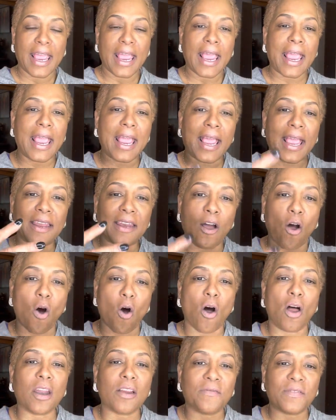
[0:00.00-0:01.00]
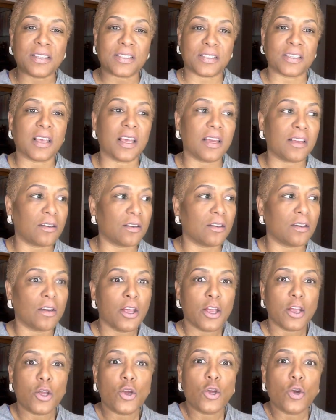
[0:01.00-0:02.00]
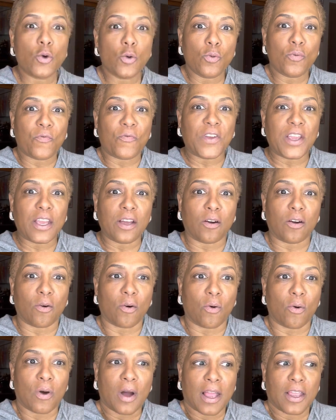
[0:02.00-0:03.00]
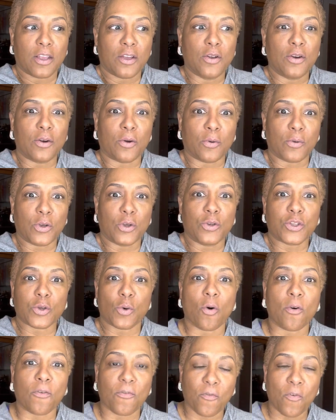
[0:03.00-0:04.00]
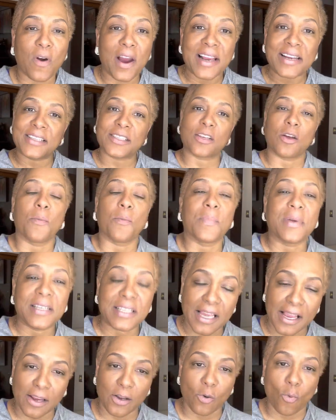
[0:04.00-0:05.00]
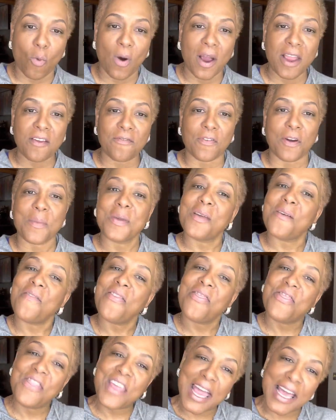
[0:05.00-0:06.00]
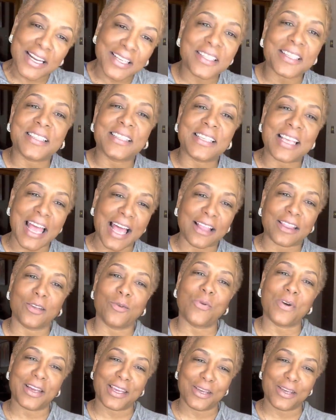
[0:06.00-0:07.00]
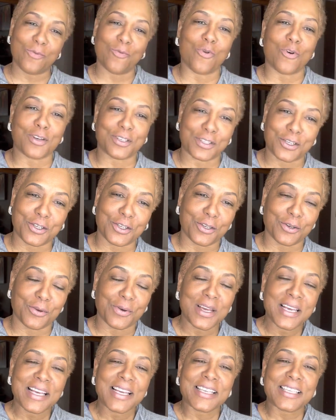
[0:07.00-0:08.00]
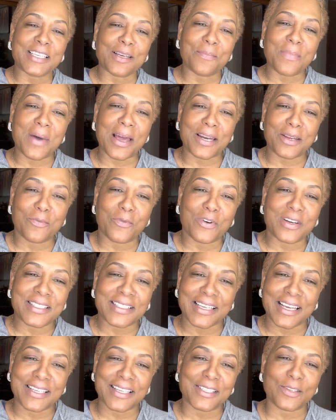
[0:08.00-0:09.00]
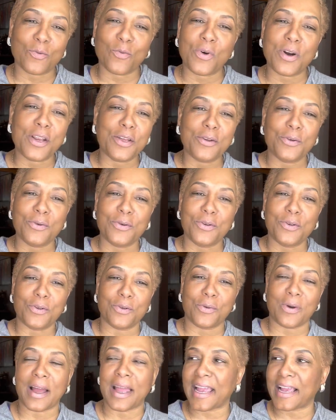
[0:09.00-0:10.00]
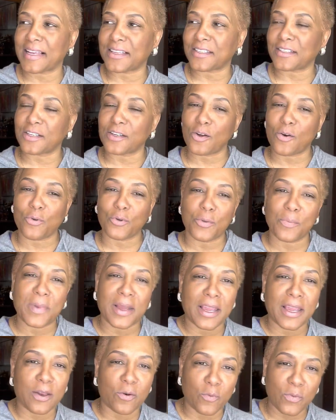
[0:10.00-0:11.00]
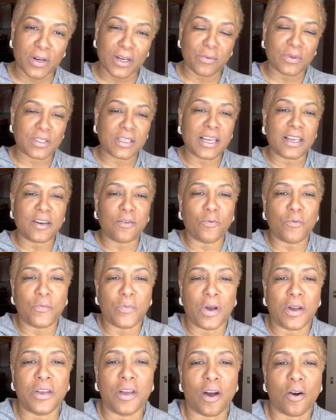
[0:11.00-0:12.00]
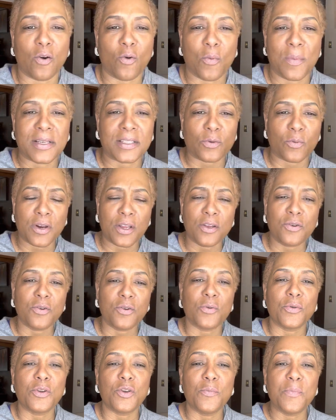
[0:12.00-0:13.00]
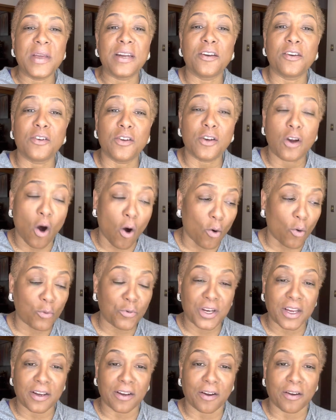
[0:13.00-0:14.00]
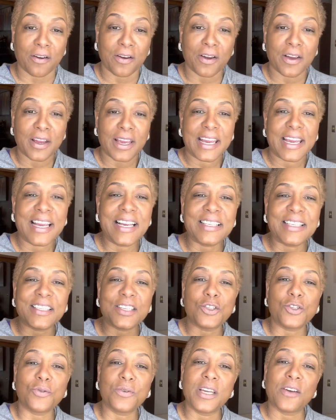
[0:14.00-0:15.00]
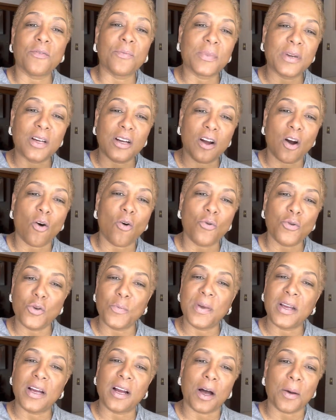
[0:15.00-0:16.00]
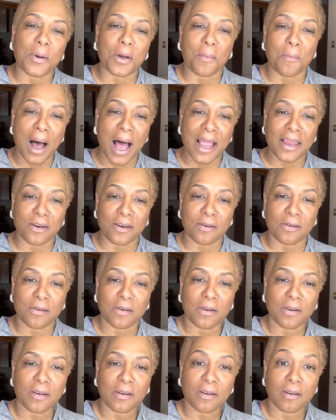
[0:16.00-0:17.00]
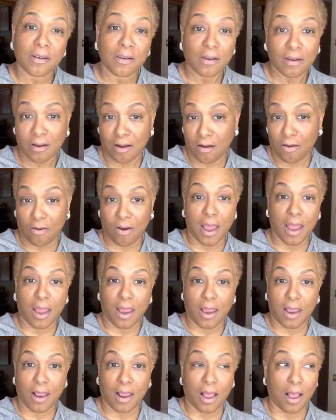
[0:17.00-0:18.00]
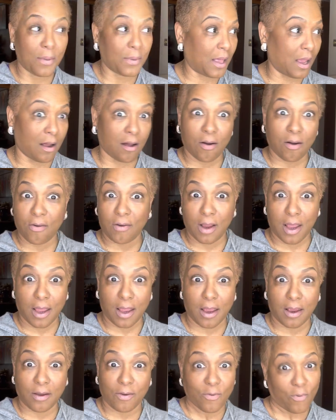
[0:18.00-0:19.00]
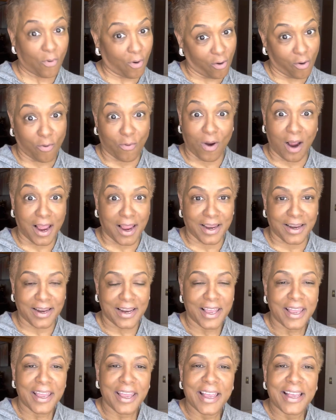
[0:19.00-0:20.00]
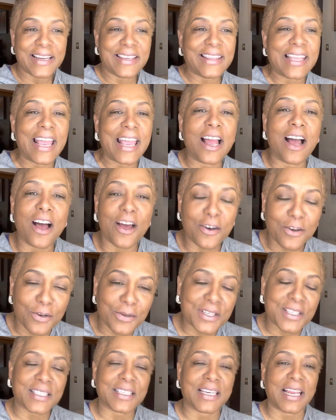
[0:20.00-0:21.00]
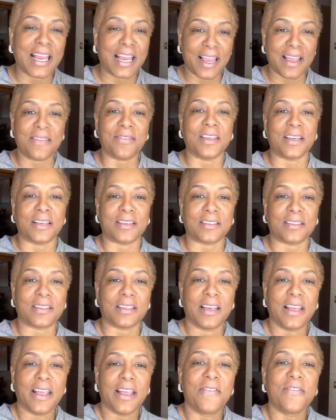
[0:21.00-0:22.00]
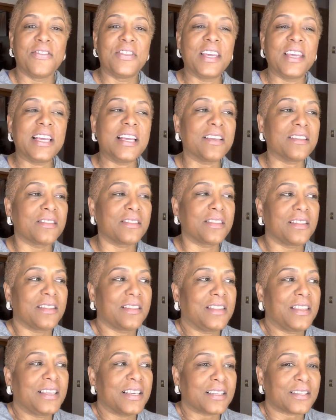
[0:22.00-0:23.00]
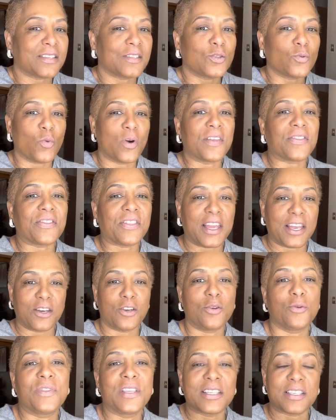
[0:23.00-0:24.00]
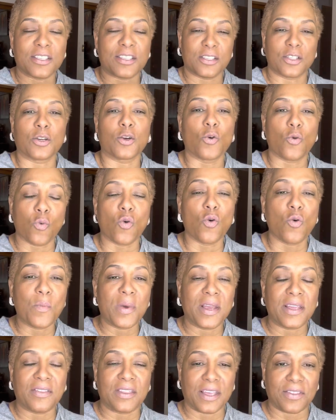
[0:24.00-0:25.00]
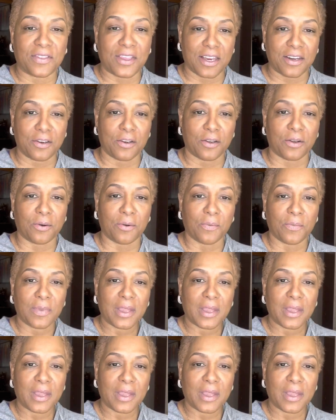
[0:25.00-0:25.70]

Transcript: And all of a sudden you feel, you're so afraid it's going to be taken away from you. That is exactly what he wants to do. Somebody once said, I said, what do you do? I asked an older man when he was dating a younger woman. I said, what do you do when you meet a gold digger? He said, you give them the gold and you become the miner. Okay? I'm like, okay, all right. They understand this. This is what they do. This is the grooming that they do.